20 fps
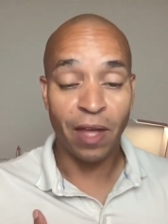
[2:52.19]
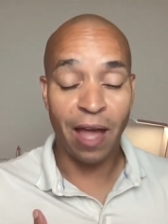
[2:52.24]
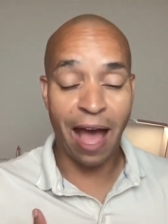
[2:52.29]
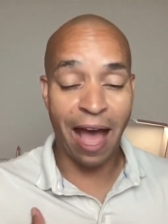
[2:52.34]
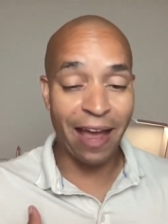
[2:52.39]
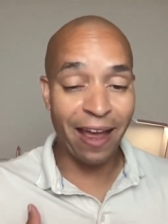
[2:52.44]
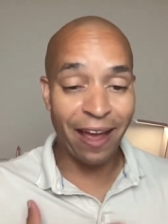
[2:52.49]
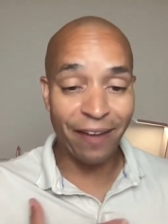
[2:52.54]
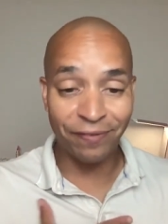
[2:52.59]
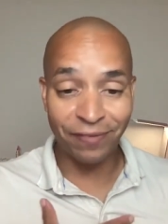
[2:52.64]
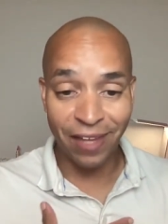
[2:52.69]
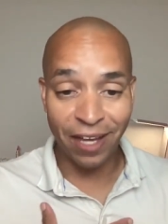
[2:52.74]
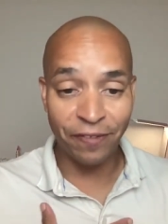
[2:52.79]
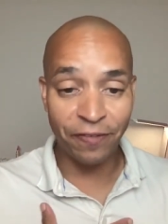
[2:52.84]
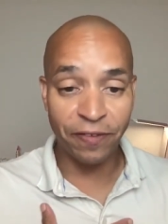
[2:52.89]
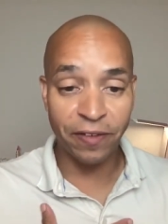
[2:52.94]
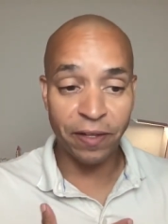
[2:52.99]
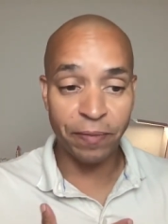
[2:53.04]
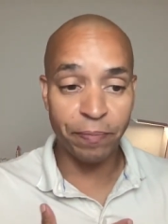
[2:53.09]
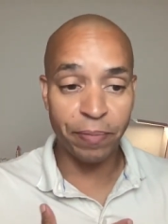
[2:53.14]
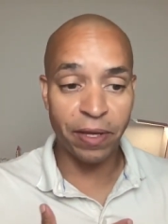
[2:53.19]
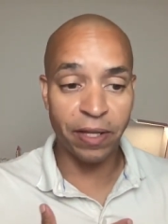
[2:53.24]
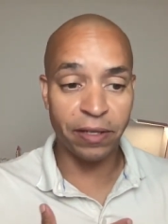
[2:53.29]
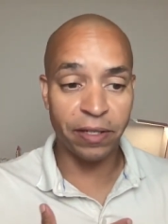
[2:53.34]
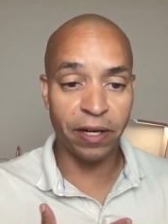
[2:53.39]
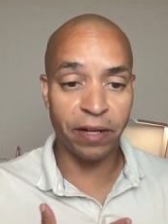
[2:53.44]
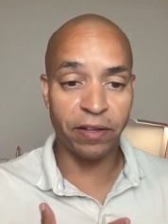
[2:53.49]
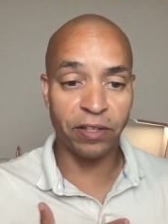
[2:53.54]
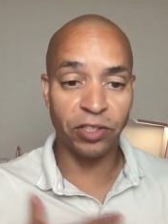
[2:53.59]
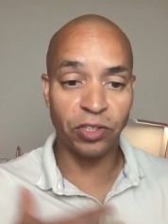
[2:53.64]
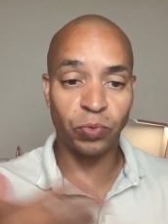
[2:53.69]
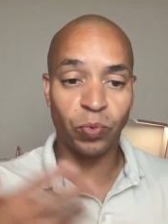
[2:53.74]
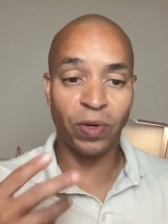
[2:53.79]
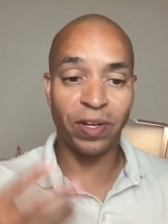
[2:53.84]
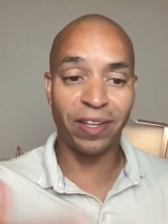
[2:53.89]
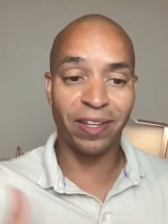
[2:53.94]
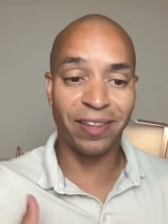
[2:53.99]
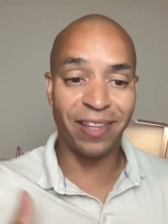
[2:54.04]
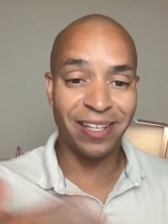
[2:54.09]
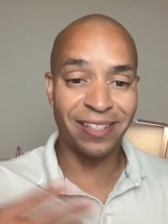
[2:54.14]
I have definitely been there. This is
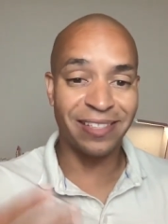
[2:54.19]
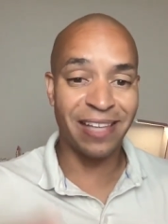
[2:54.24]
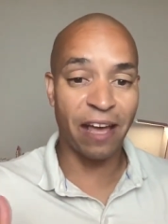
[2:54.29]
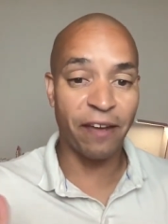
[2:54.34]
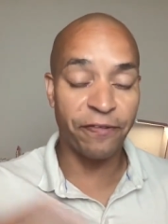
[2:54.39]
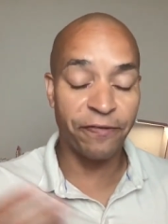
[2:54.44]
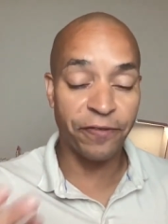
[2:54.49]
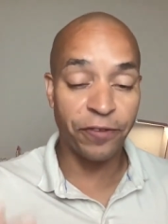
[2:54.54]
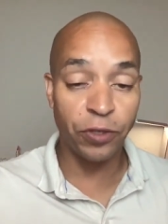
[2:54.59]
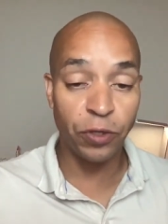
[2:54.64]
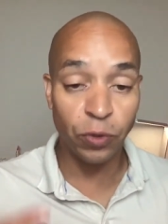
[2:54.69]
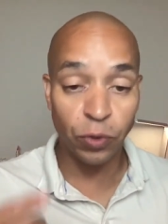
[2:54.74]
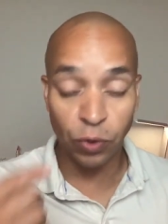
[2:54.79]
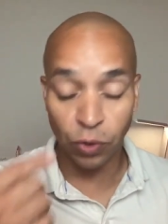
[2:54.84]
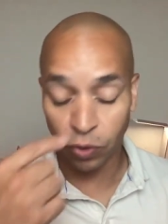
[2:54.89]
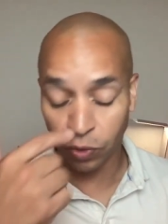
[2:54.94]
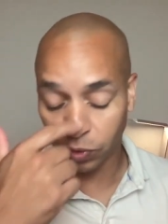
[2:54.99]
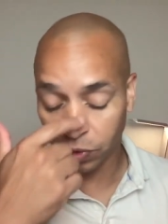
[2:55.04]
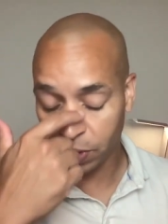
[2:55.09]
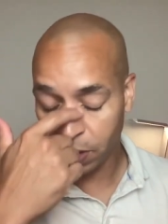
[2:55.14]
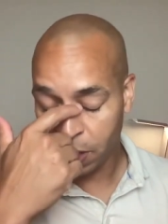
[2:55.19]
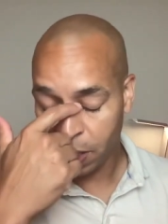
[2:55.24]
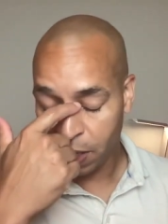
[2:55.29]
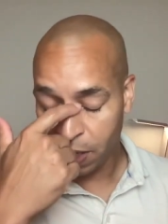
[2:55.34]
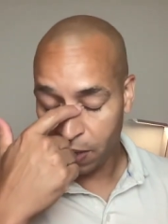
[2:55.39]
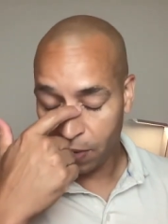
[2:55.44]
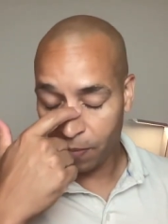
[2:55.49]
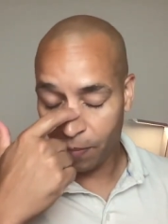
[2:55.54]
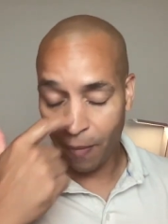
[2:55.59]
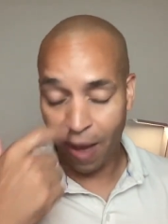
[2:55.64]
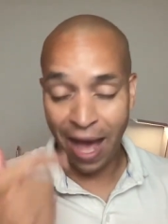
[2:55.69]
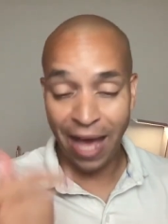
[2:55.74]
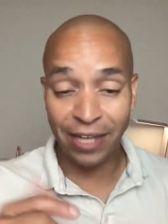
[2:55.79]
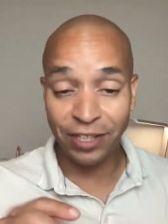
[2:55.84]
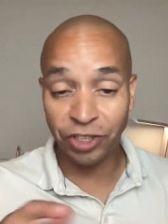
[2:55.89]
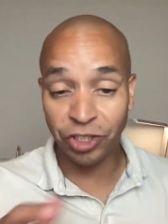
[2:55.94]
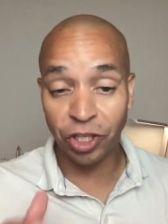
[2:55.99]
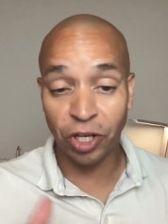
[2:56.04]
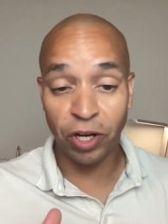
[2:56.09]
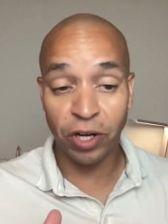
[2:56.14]
one of the things that fueled
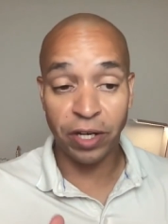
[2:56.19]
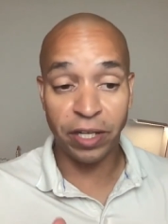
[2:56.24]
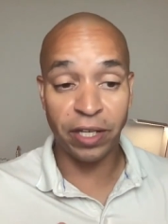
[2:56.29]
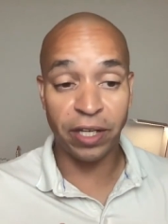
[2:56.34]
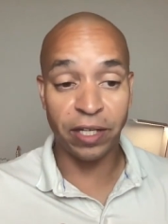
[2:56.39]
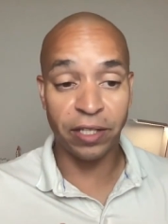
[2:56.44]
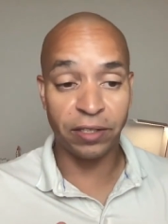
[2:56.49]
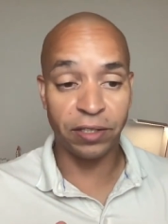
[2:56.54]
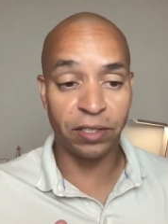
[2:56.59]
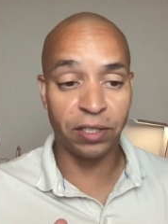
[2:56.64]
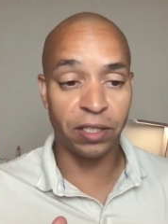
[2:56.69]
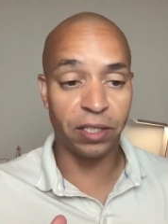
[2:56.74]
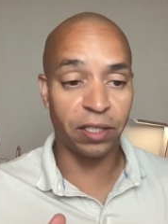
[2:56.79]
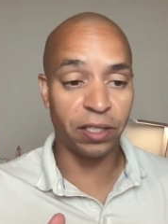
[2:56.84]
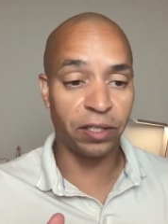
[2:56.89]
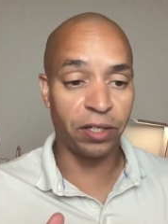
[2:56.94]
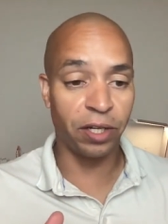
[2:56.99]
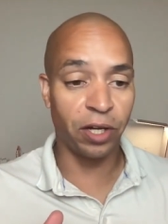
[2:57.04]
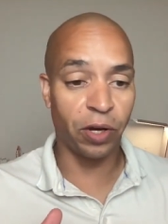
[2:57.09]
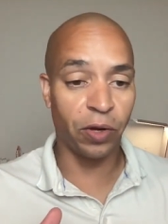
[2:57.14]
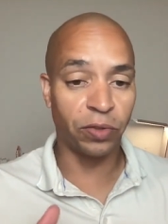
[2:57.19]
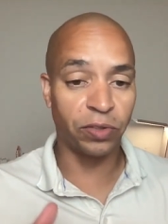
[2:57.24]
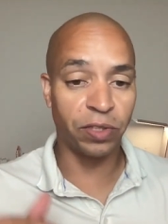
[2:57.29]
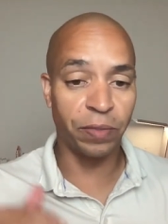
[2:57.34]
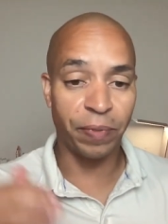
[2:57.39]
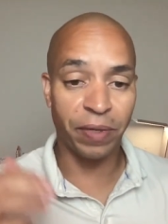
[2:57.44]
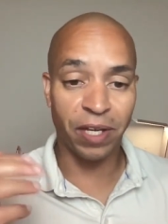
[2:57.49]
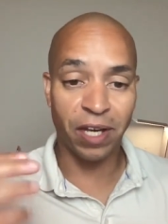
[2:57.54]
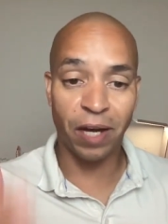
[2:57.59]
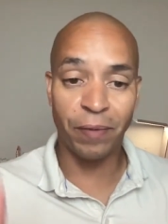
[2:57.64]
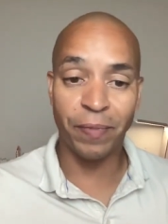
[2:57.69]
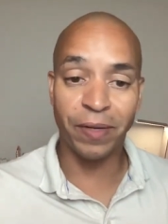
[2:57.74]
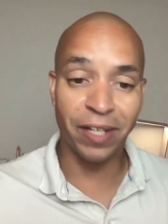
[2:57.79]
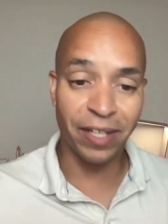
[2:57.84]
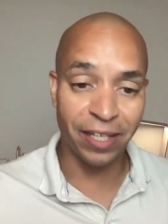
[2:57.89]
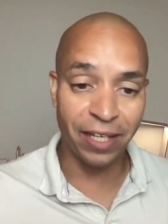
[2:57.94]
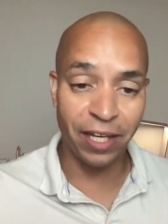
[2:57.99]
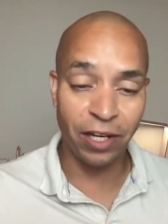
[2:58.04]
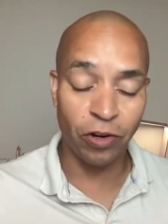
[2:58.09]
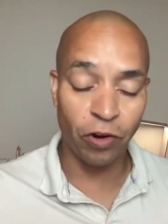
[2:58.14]
my journey into you know to becoming
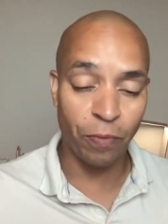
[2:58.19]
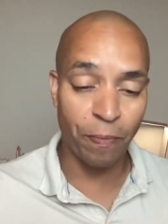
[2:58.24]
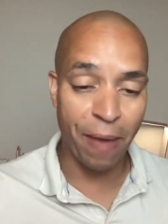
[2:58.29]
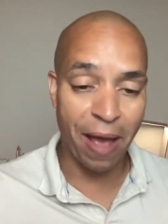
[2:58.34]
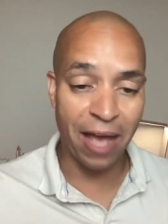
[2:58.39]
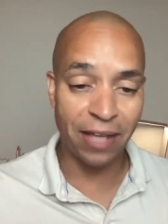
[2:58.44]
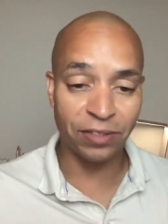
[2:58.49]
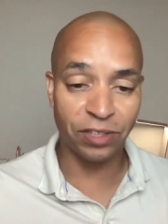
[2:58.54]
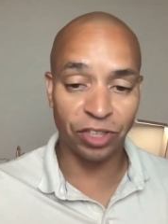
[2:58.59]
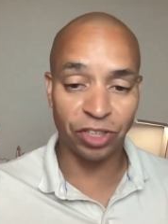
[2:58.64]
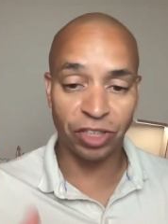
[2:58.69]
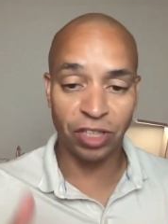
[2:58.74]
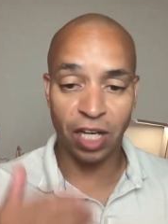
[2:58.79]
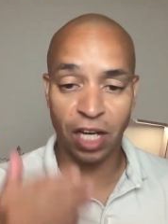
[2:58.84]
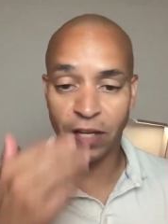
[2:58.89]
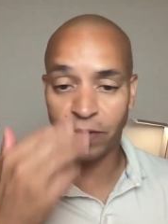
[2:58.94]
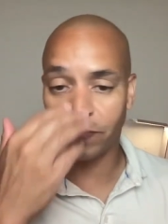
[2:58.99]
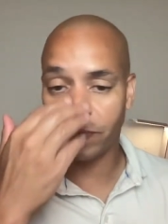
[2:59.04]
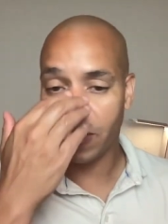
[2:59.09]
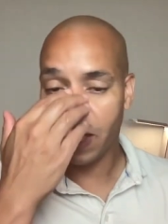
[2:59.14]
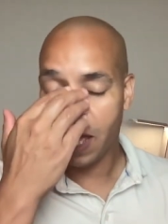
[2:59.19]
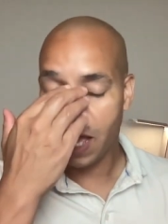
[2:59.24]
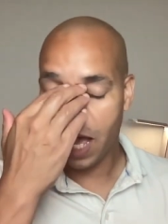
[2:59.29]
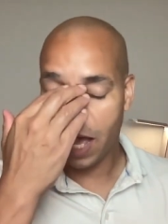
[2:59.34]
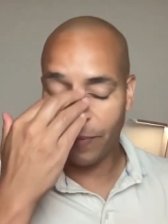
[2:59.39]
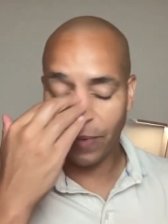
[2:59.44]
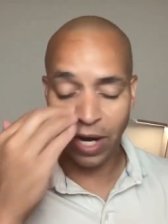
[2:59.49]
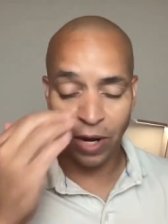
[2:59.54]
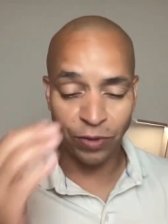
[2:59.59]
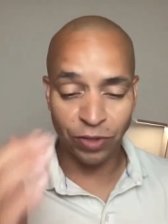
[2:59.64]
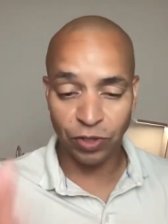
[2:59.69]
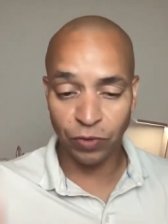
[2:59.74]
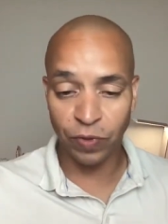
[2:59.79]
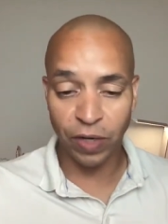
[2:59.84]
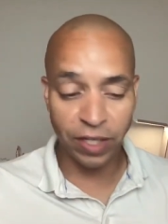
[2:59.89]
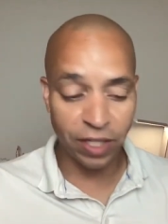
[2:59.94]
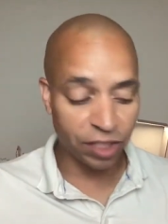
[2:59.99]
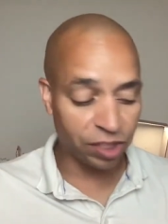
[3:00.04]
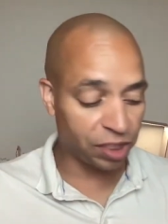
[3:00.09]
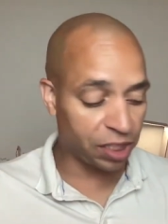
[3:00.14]
a keto master chef i mean i was
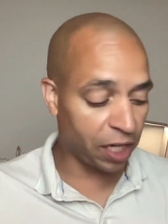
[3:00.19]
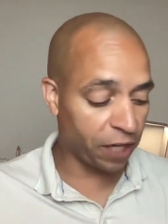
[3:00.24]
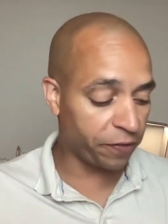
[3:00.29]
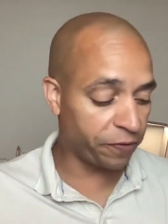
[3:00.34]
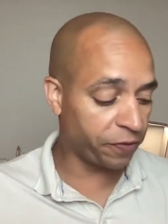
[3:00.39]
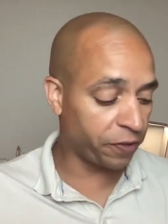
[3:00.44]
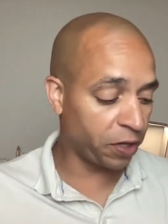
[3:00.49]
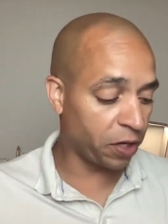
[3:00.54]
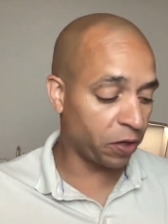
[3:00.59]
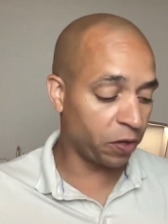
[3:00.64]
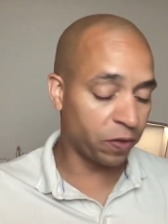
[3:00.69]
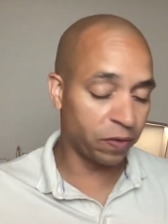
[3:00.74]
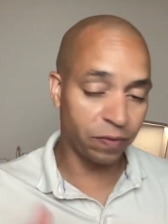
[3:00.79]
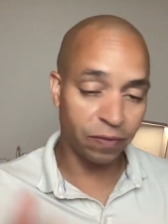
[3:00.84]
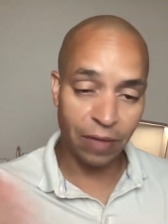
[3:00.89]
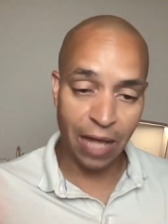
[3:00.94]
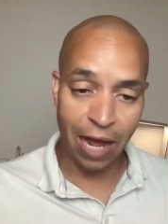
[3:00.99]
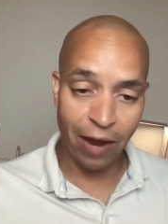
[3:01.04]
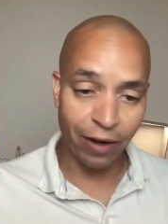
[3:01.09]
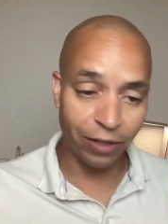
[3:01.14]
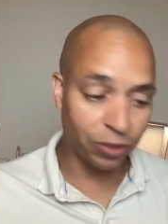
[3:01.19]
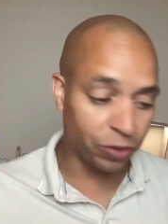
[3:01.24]
already a chef you know now i